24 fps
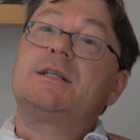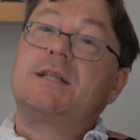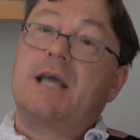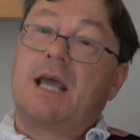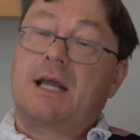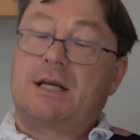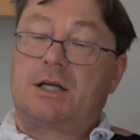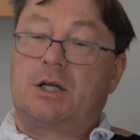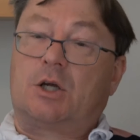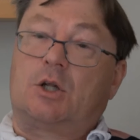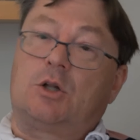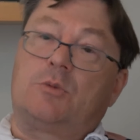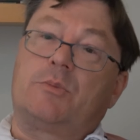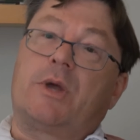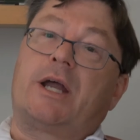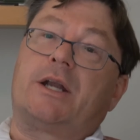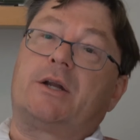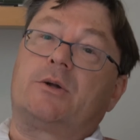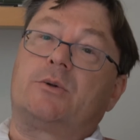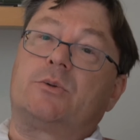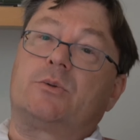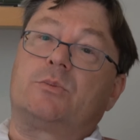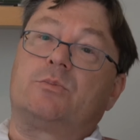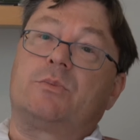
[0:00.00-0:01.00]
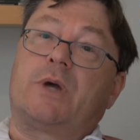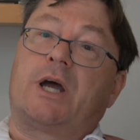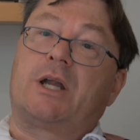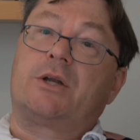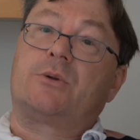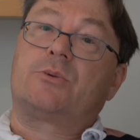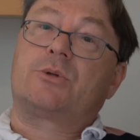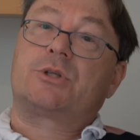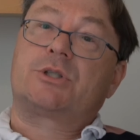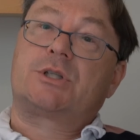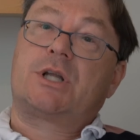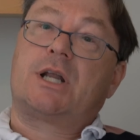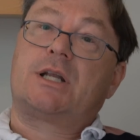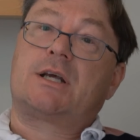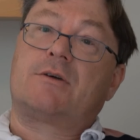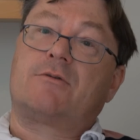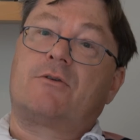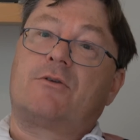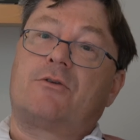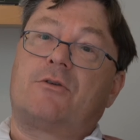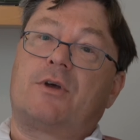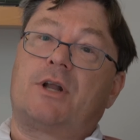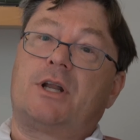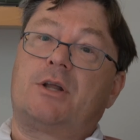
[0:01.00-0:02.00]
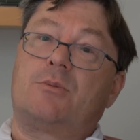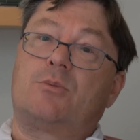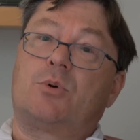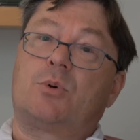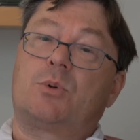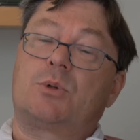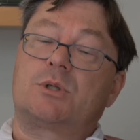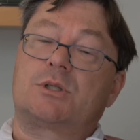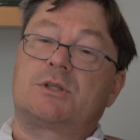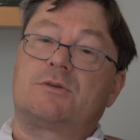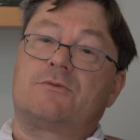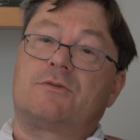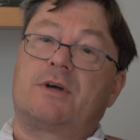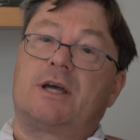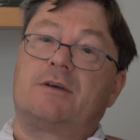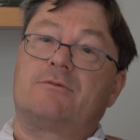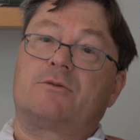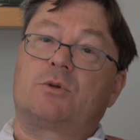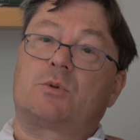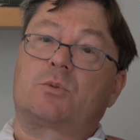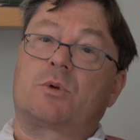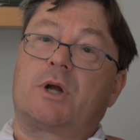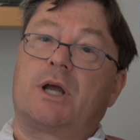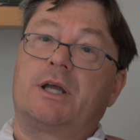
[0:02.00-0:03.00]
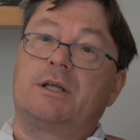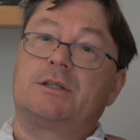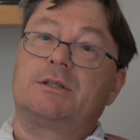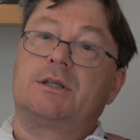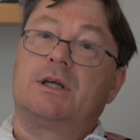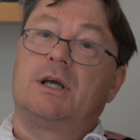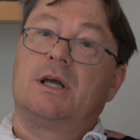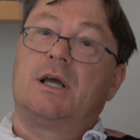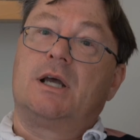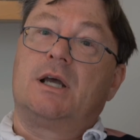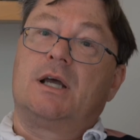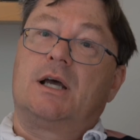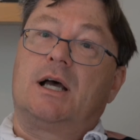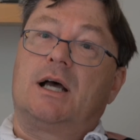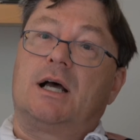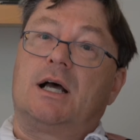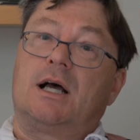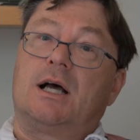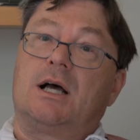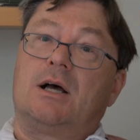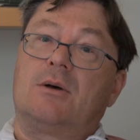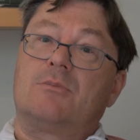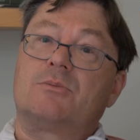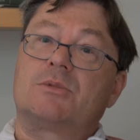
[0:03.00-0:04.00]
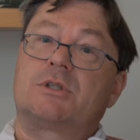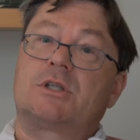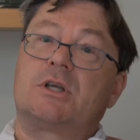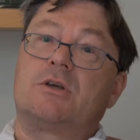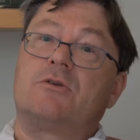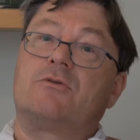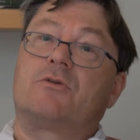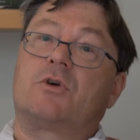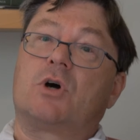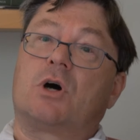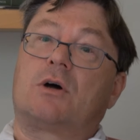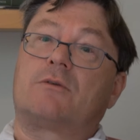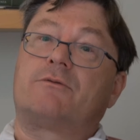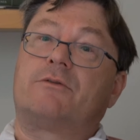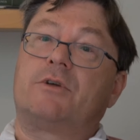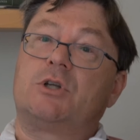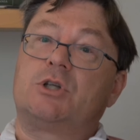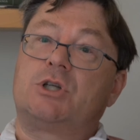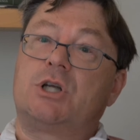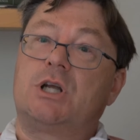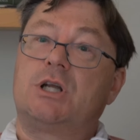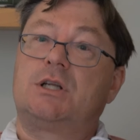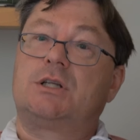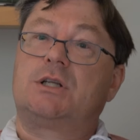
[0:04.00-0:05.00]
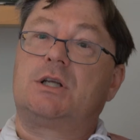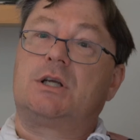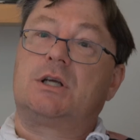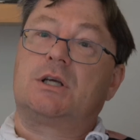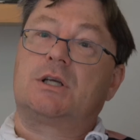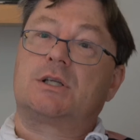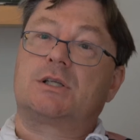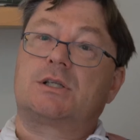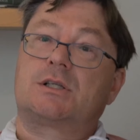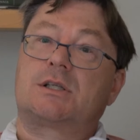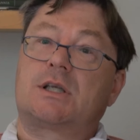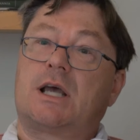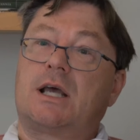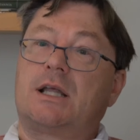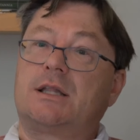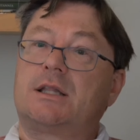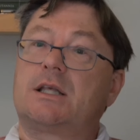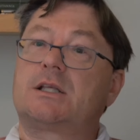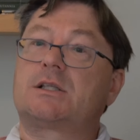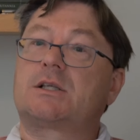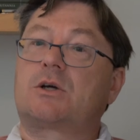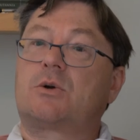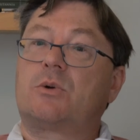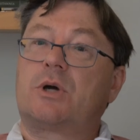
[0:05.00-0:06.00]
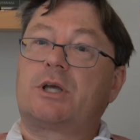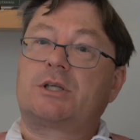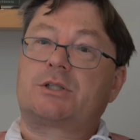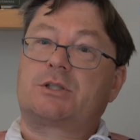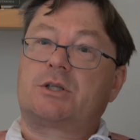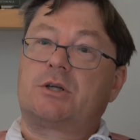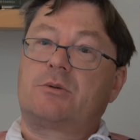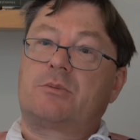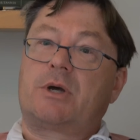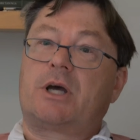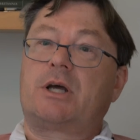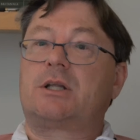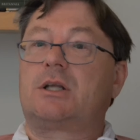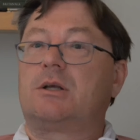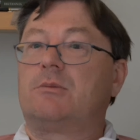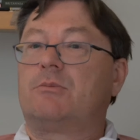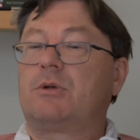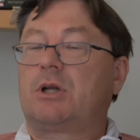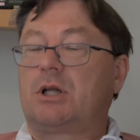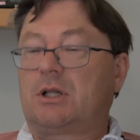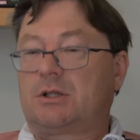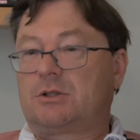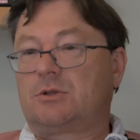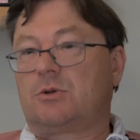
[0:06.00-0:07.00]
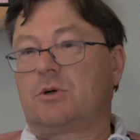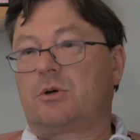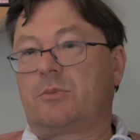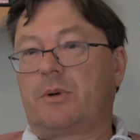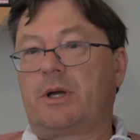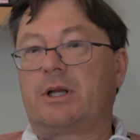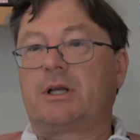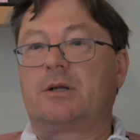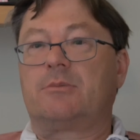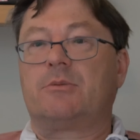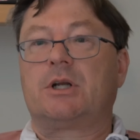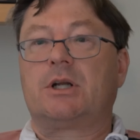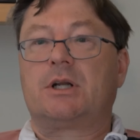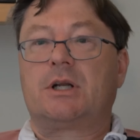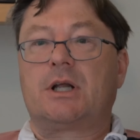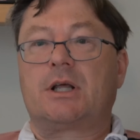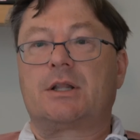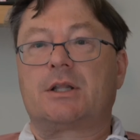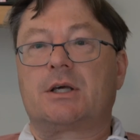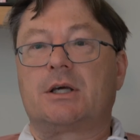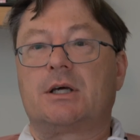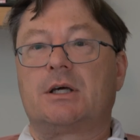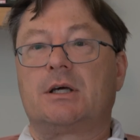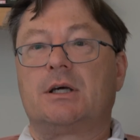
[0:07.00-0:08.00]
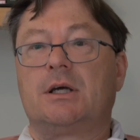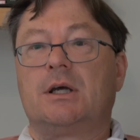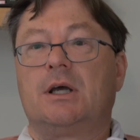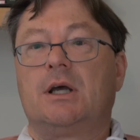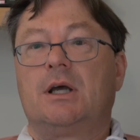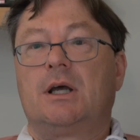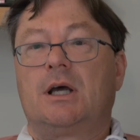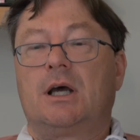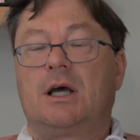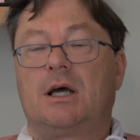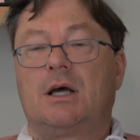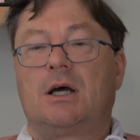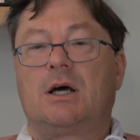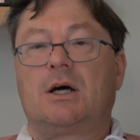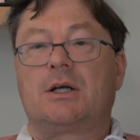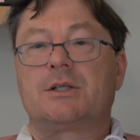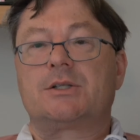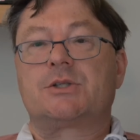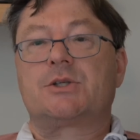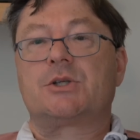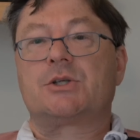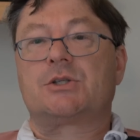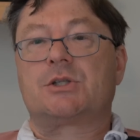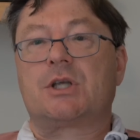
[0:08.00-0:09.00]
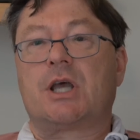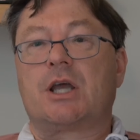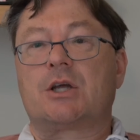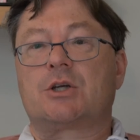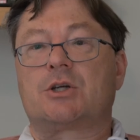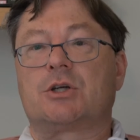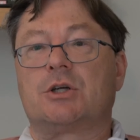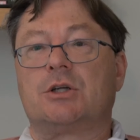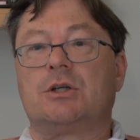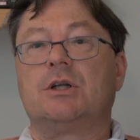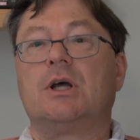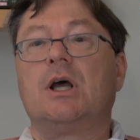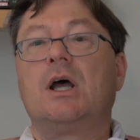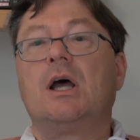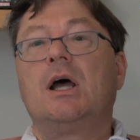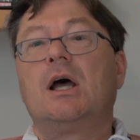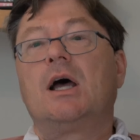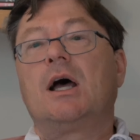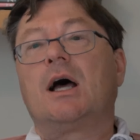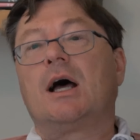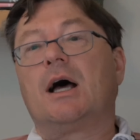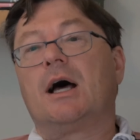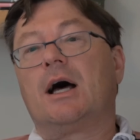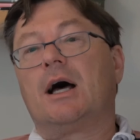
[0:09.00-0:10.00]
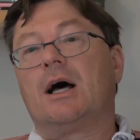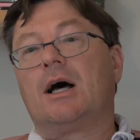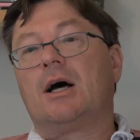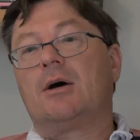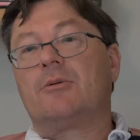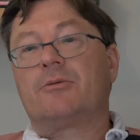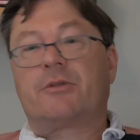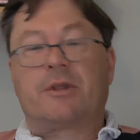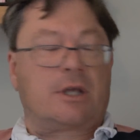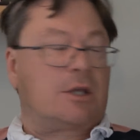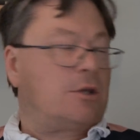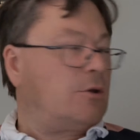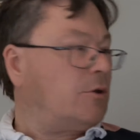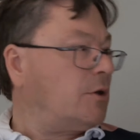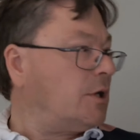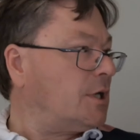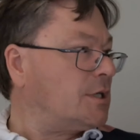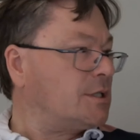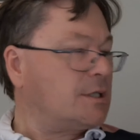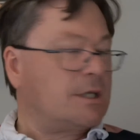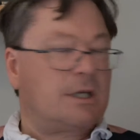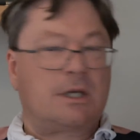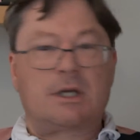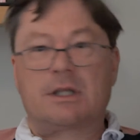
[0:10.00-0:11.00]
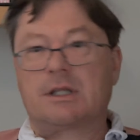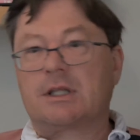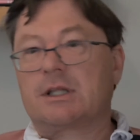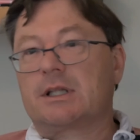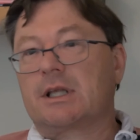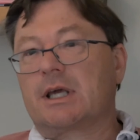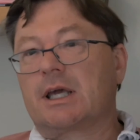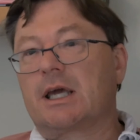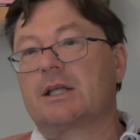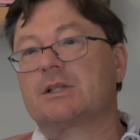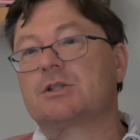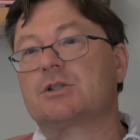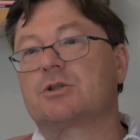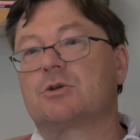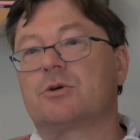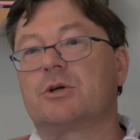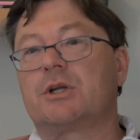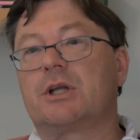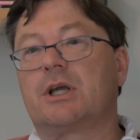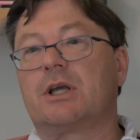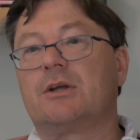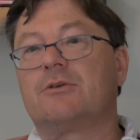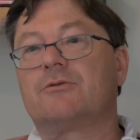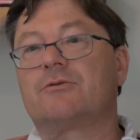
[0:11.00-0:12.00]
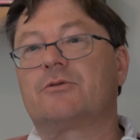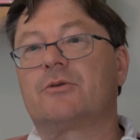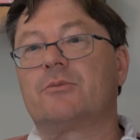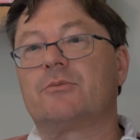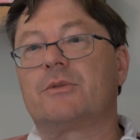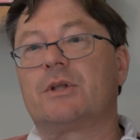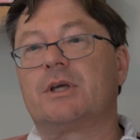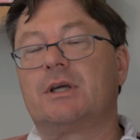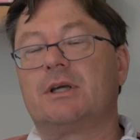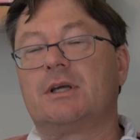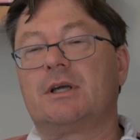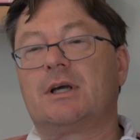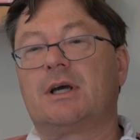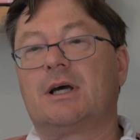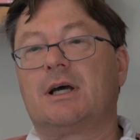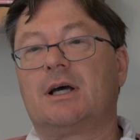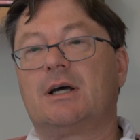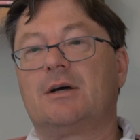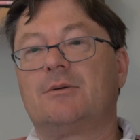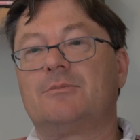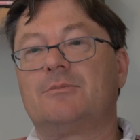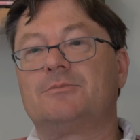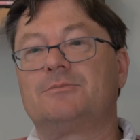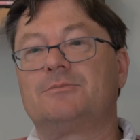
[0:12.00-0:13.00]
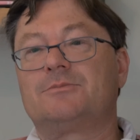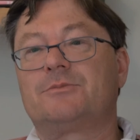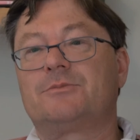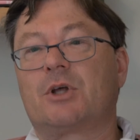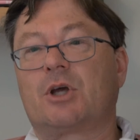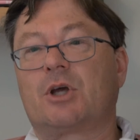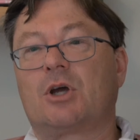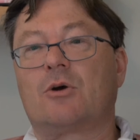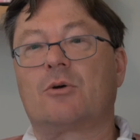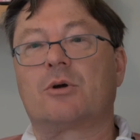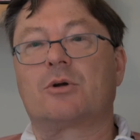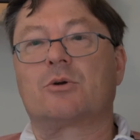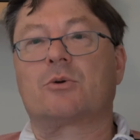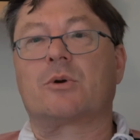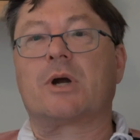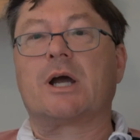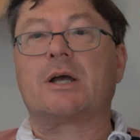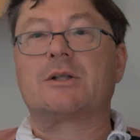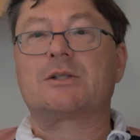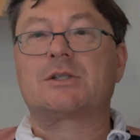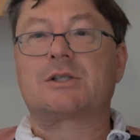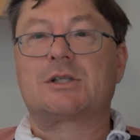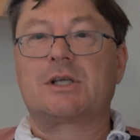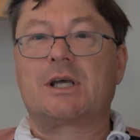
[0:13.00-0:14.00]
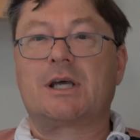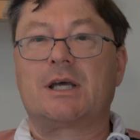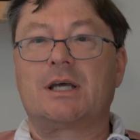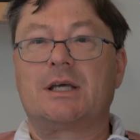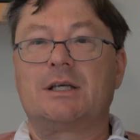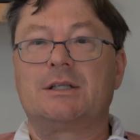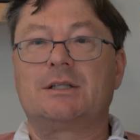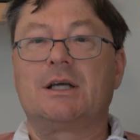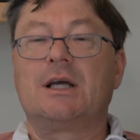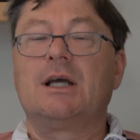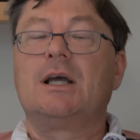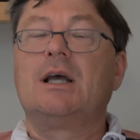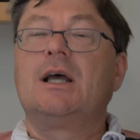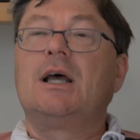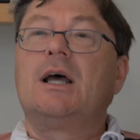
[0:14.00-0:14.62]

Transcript: Technical manuals tend to have a fairly poor survival rate. So you've got Vegetius, and there's a question about him, and I'll talk about him in another answer session. Thank you, Gussie. I think the cat's joining in from the corridor outside.